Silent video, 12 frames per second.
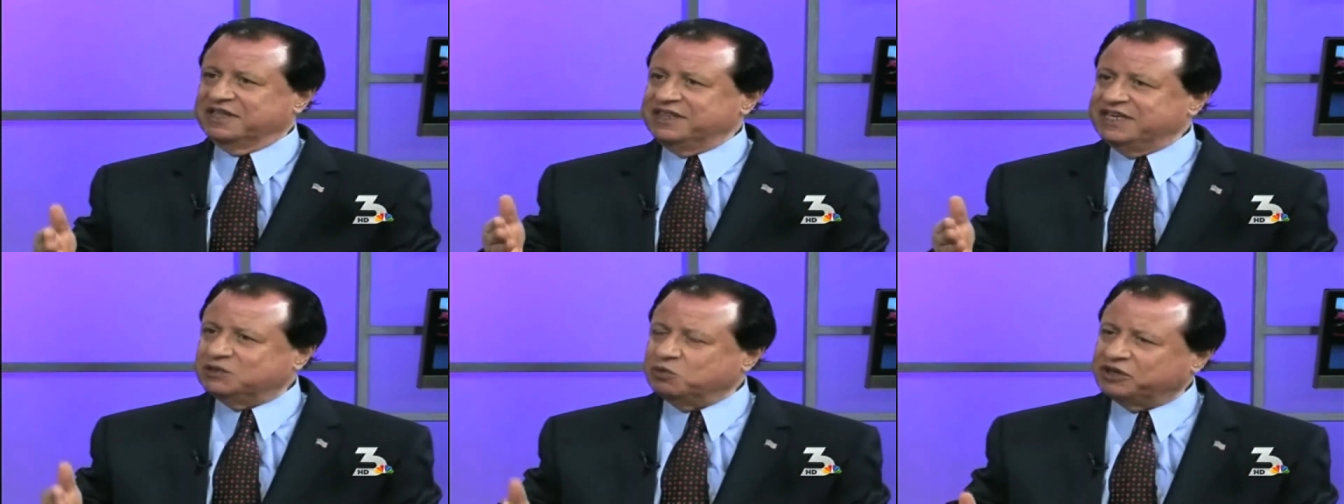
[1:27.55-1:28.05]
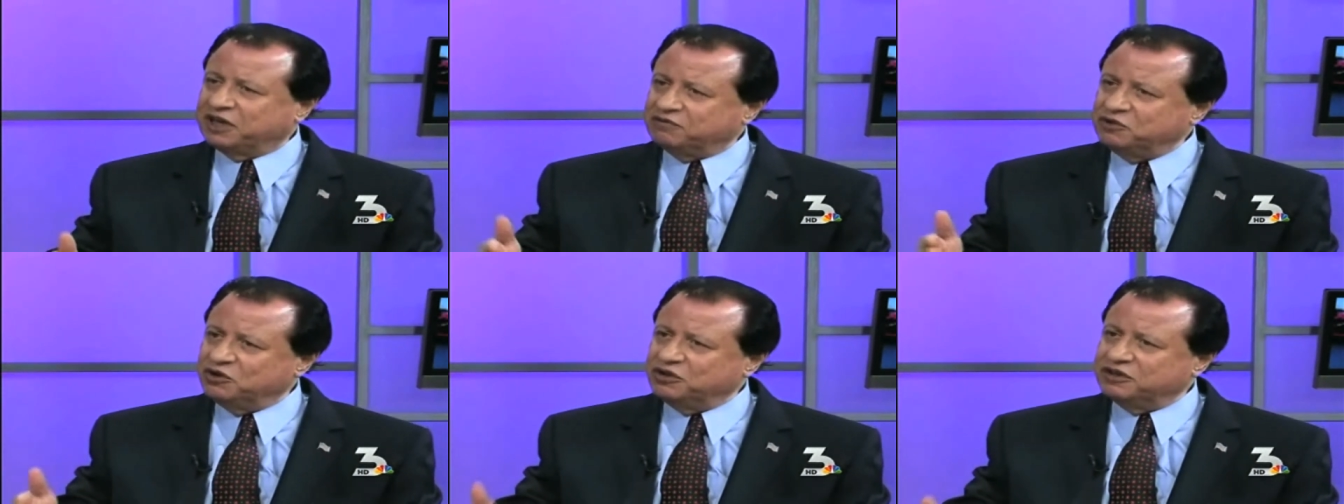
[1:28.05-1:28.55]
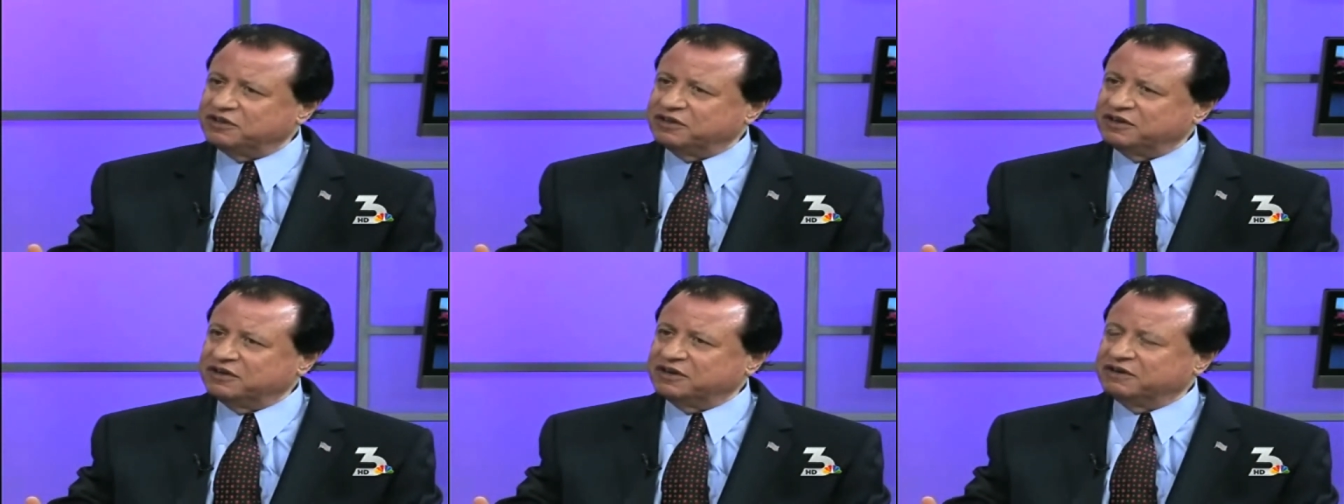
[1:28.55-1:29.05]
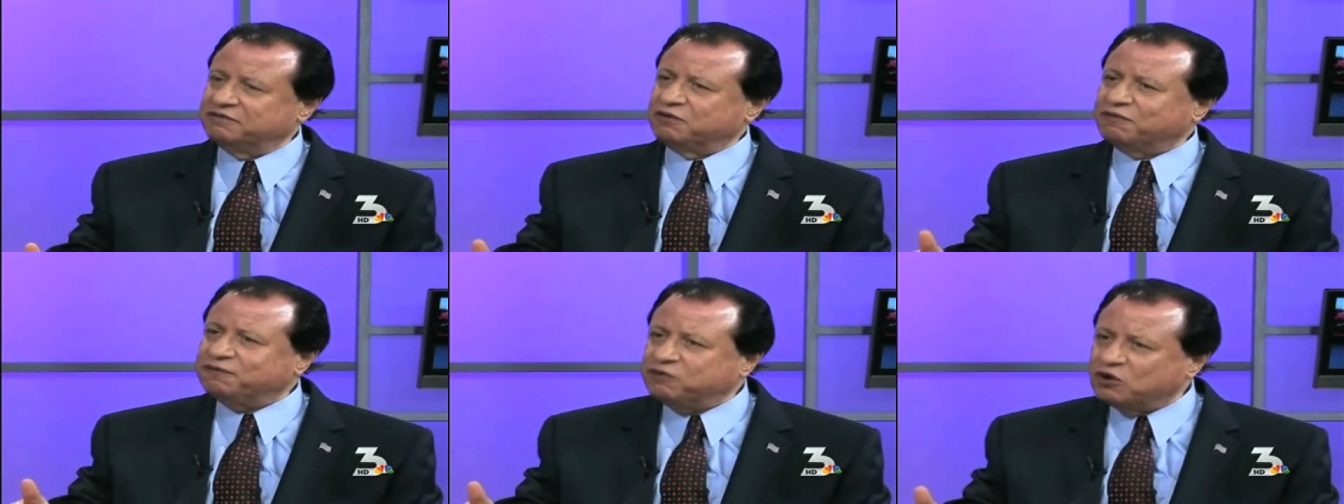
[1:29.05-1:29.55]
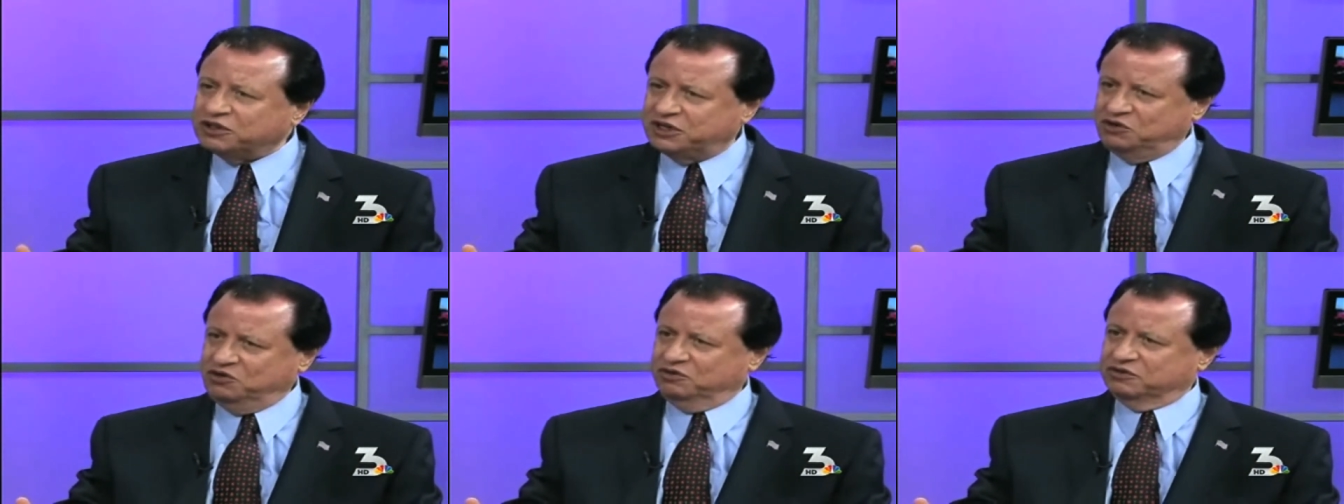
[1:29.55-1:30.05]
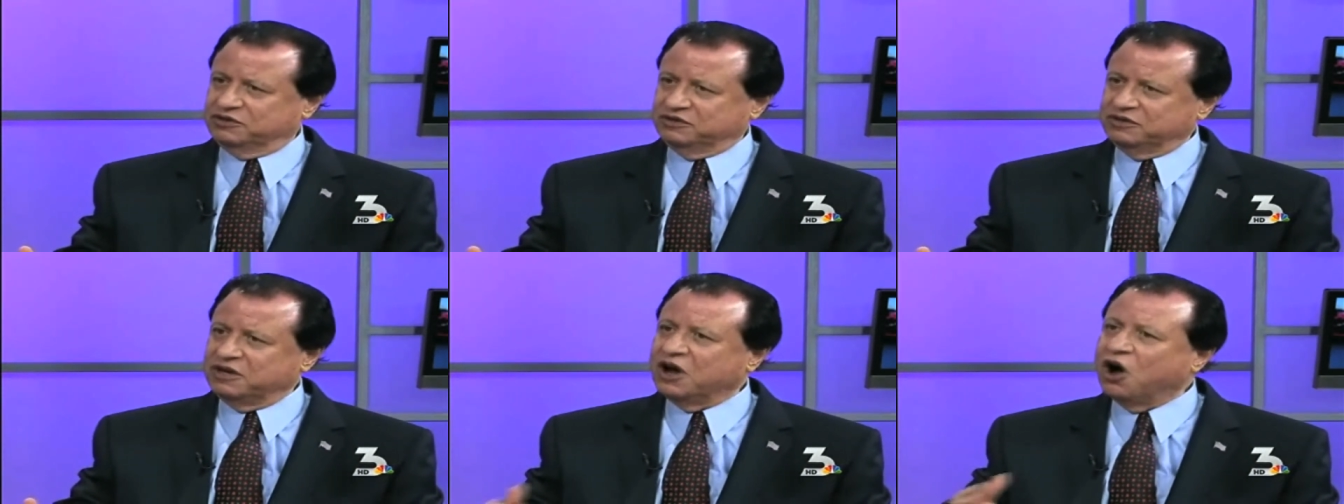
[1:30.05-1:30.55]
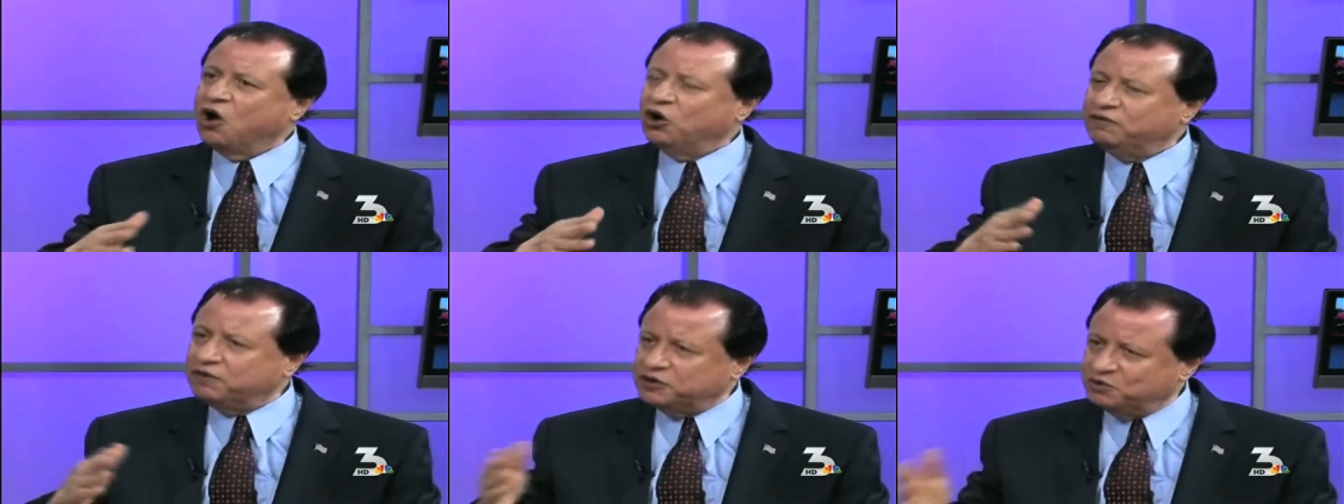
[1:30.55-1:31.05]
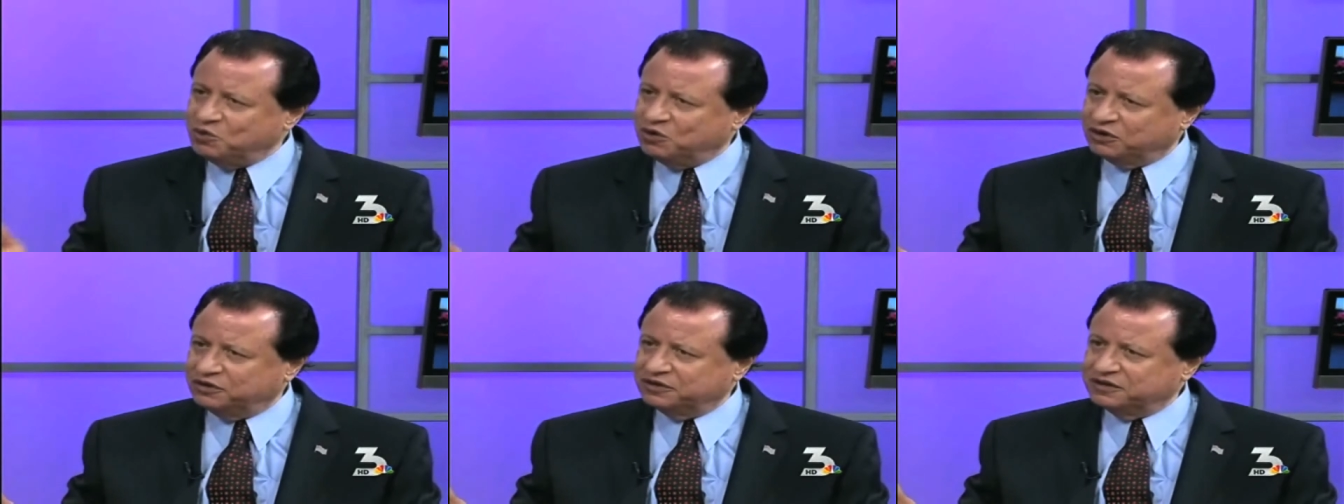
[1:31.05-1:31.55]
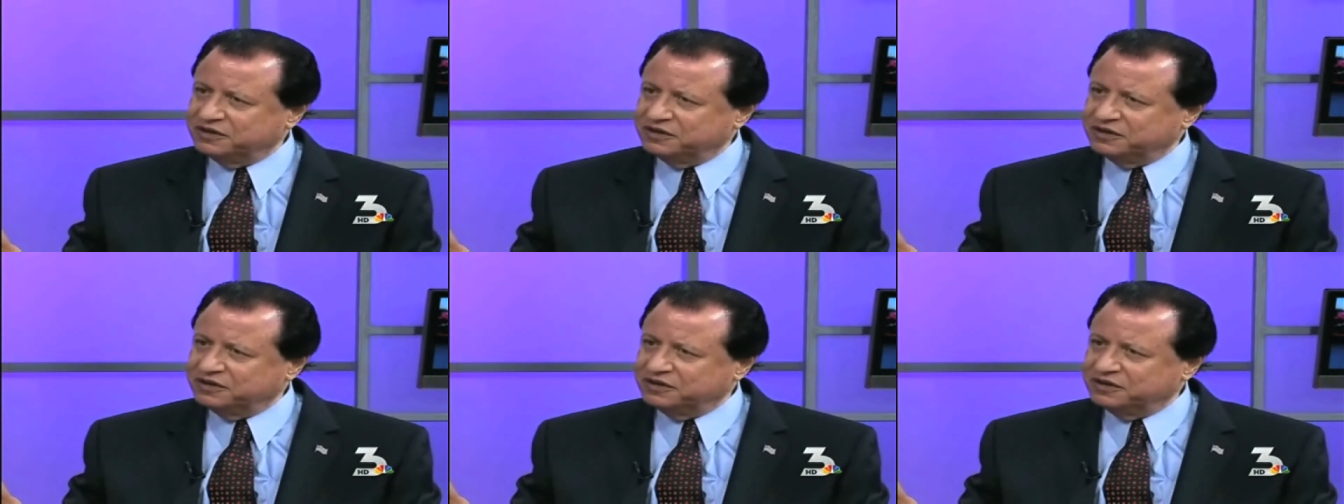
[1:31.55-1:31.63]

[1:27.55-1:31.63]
This is what I've done for 40 years. All over the world.